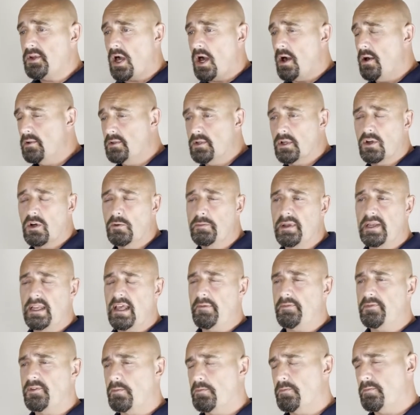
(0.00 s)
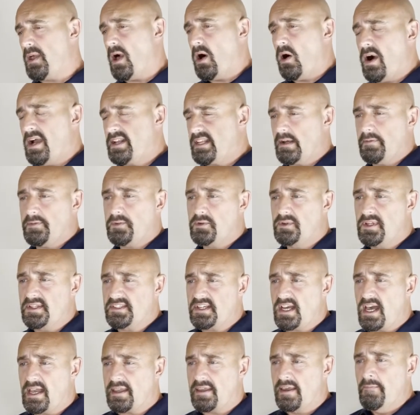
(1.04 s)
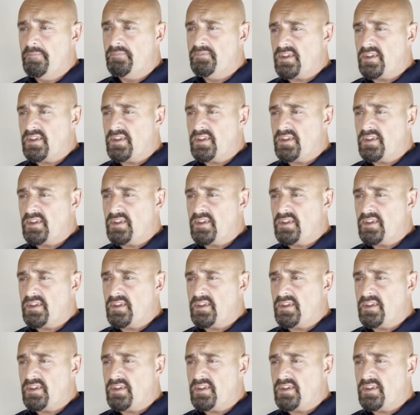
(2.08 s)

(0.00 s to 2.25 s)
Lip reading: that could be left behind after an attack.